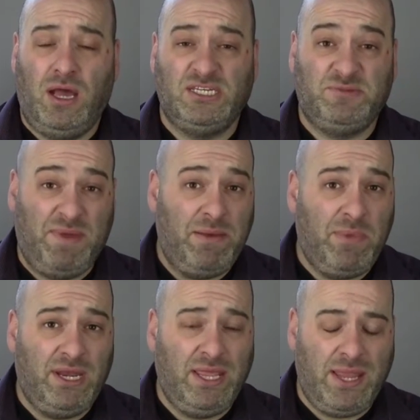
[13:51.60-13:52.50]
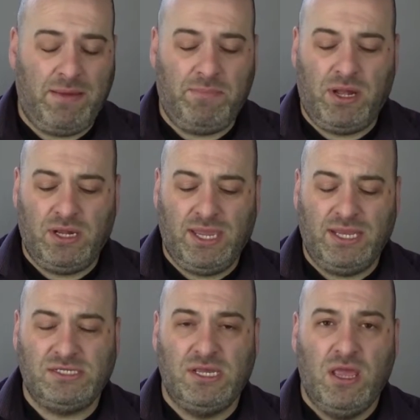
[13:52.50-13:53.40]
spend money in that
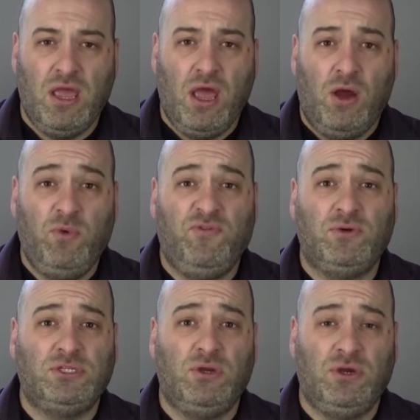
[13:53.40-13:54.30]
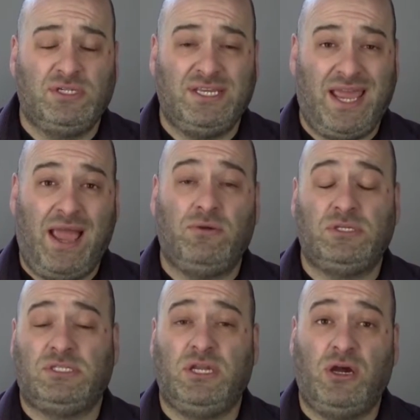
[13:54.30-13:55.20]
market. We've also looked at how
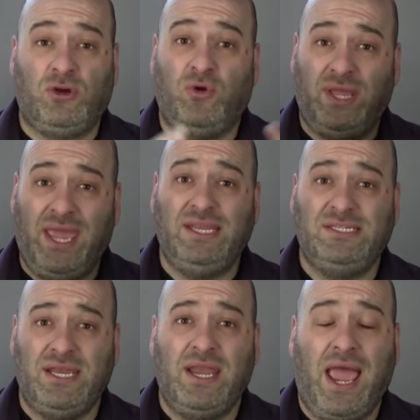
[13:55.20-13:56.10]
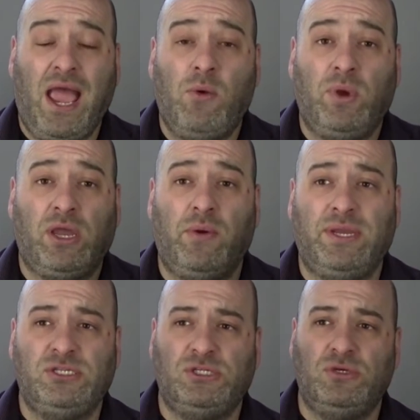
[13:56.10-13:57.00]
to start creating how we're
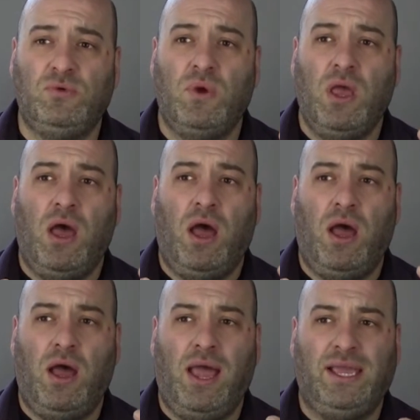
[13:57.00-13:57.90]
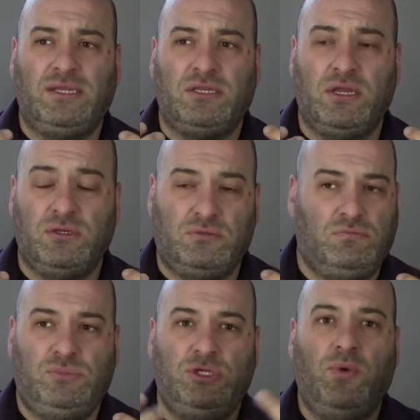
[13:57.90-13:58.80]
going to
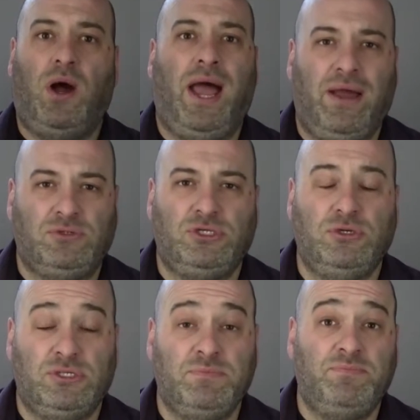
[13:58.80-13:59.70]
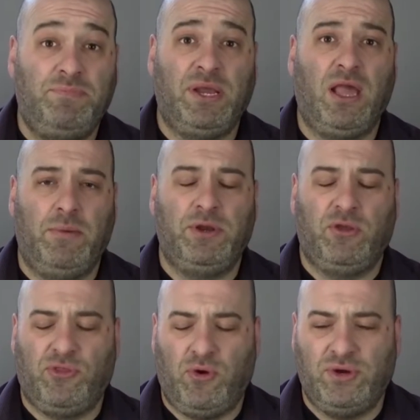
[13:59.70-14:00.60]
do our how-tos and become an
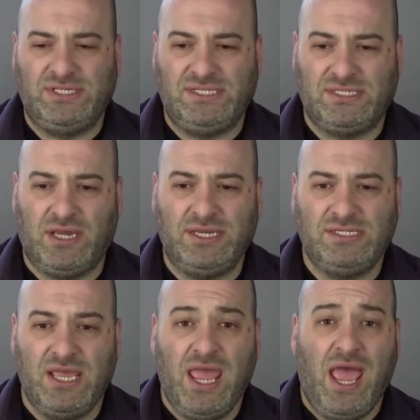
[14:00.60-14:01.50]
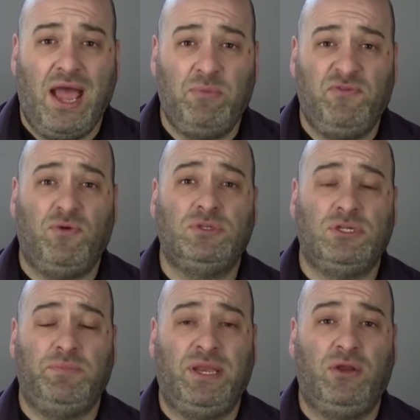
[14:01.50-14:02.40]
authority site. And we've
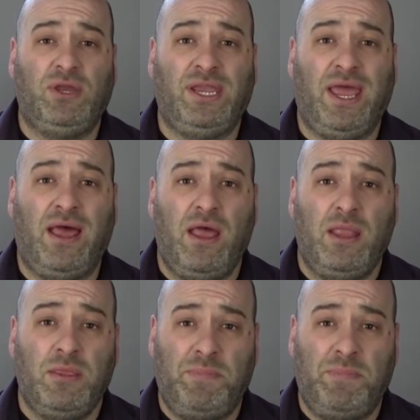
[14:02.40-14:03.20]
also been looking at the